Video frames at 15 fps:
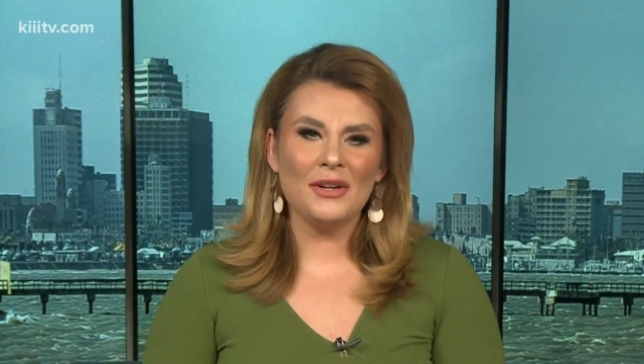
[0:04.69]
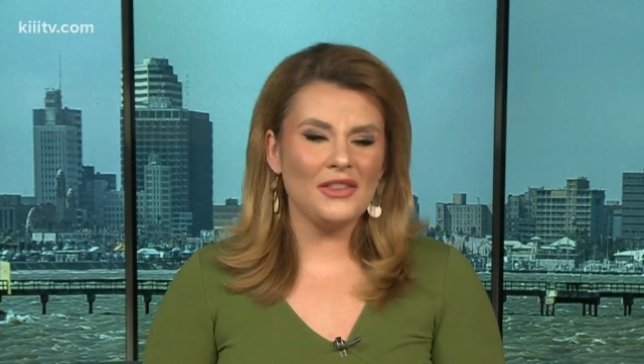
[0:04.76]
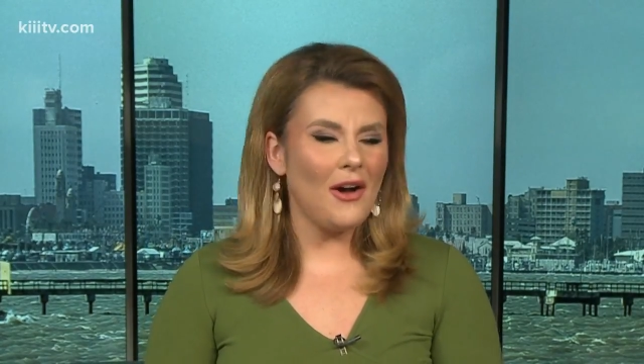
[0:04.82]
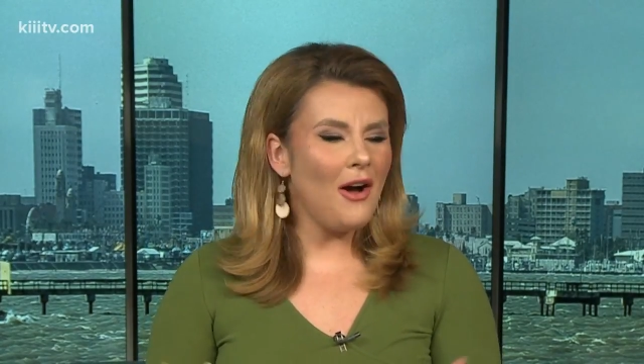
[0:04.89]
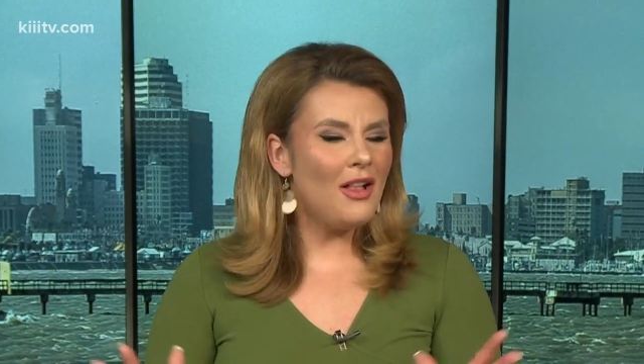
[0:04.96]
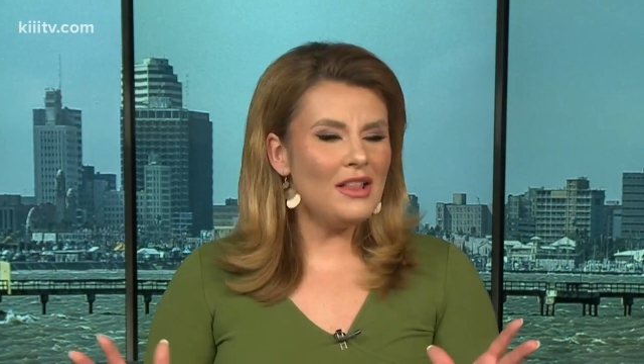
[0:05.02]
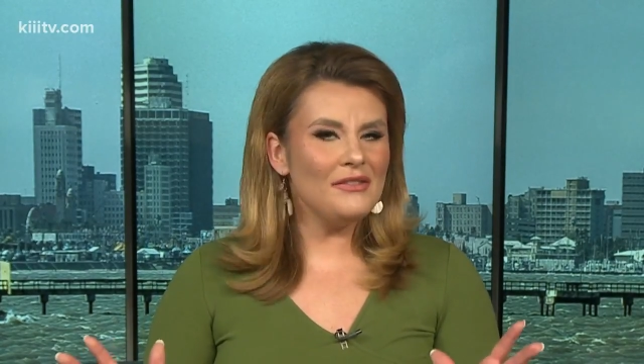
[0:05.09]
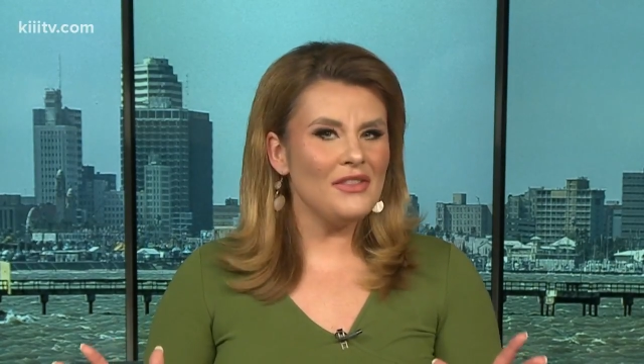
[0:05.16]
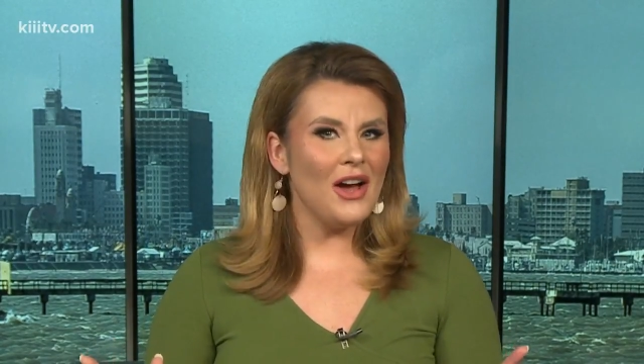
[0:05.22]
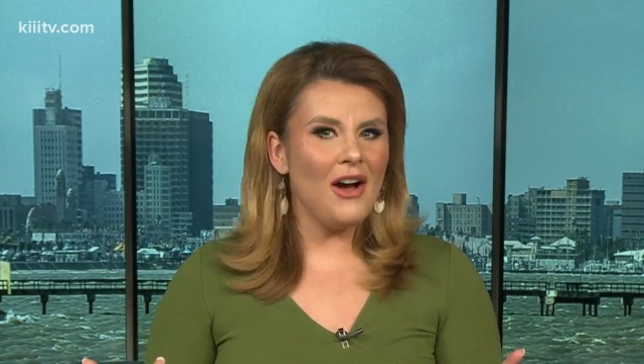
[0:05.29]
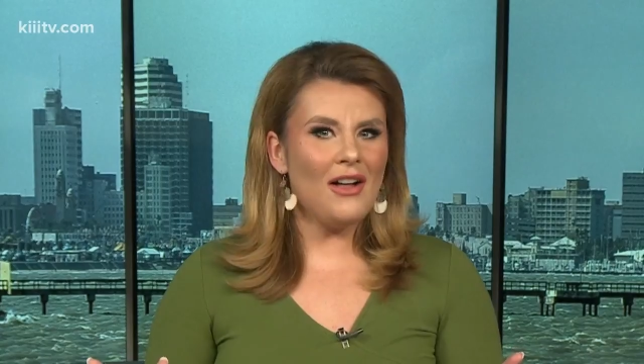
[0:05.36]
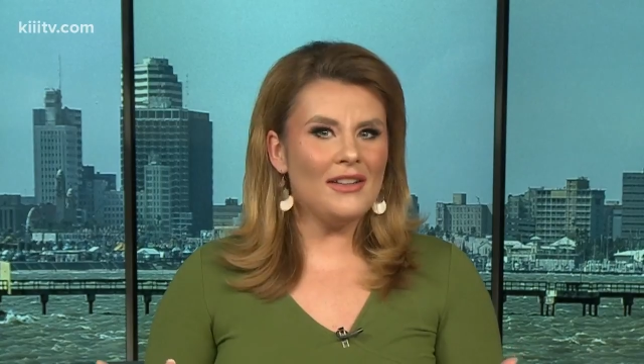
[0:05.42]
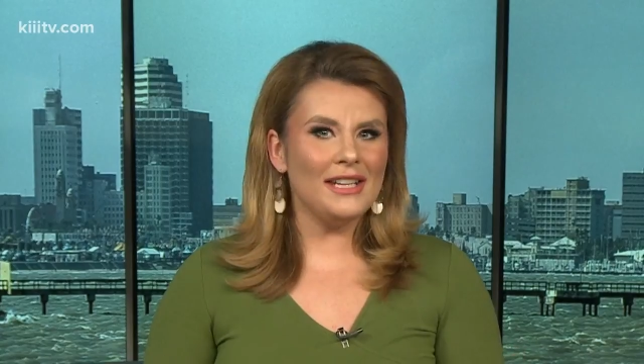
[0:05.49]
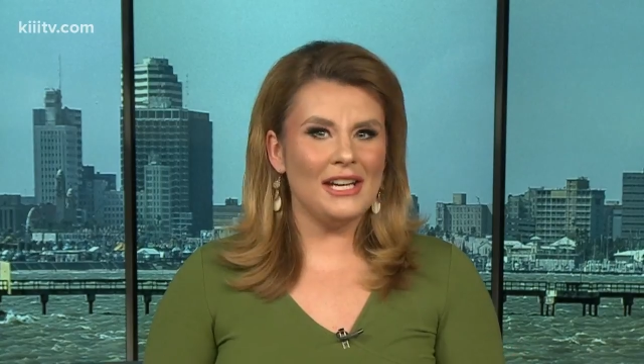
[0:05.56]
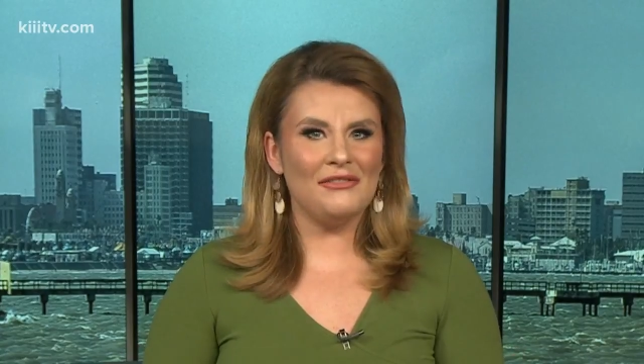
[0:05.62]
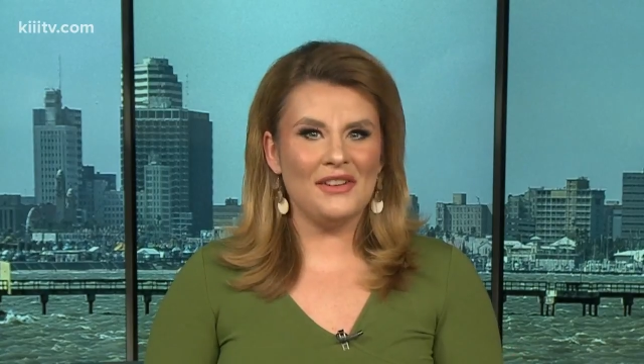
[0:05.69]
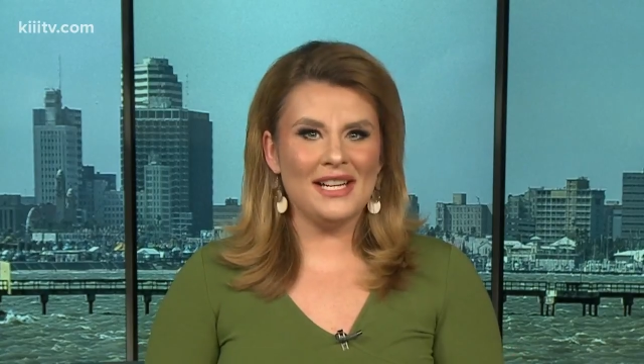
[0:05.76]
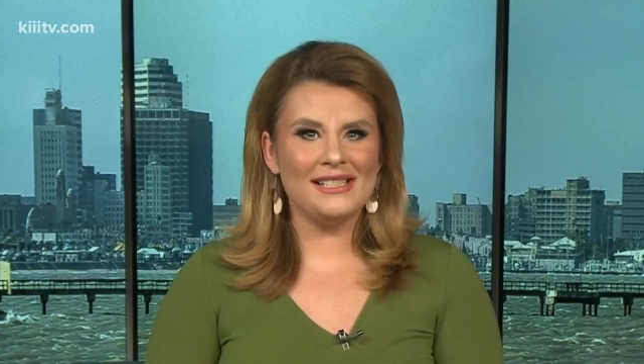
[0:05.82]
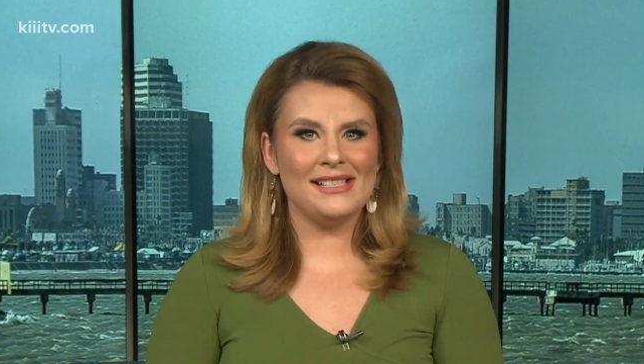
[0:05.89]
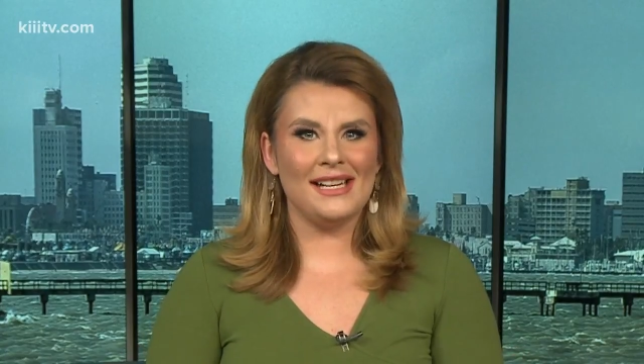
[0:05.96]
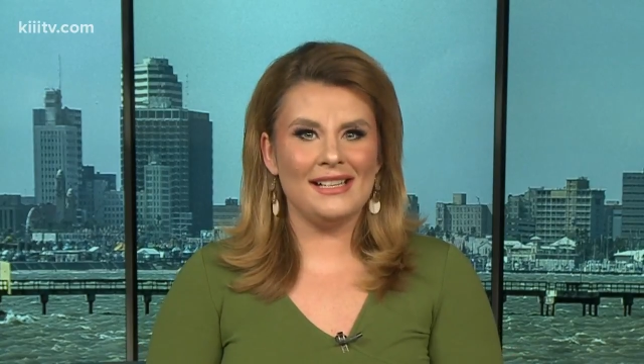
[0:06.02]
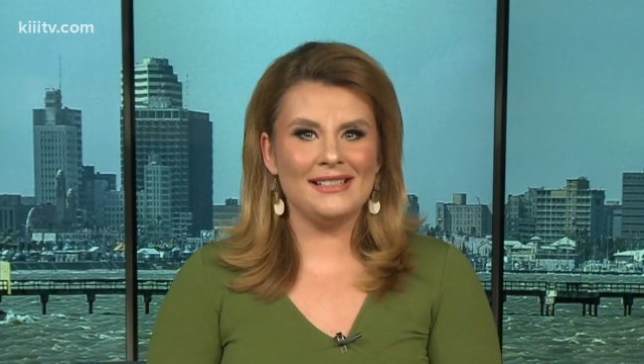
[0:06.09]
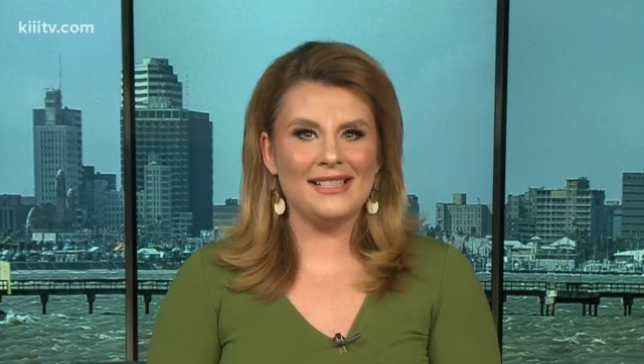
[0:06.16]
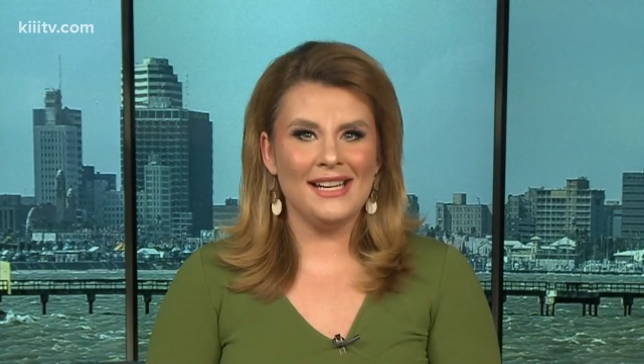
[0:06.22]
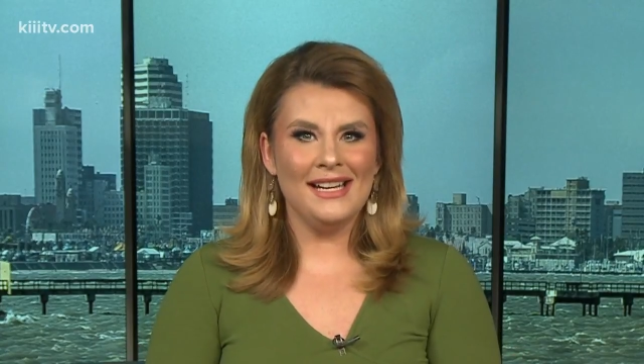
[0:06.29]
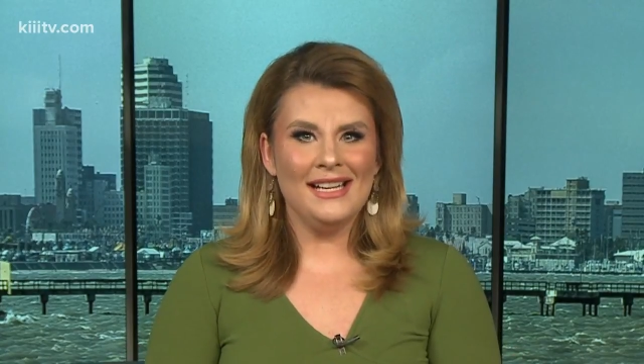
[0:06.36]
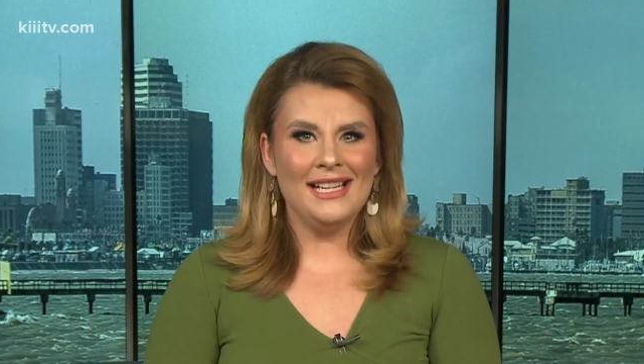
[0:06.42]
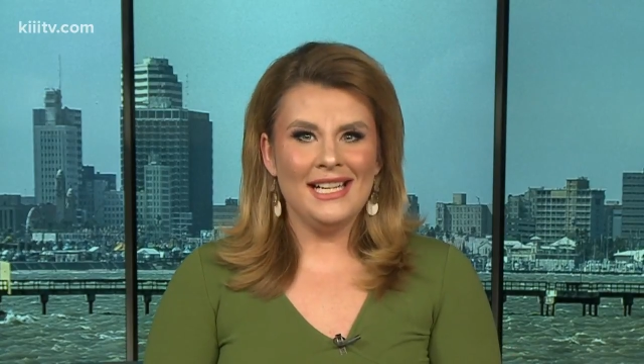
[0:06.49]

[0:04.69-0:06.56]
with all of the holiday fixings.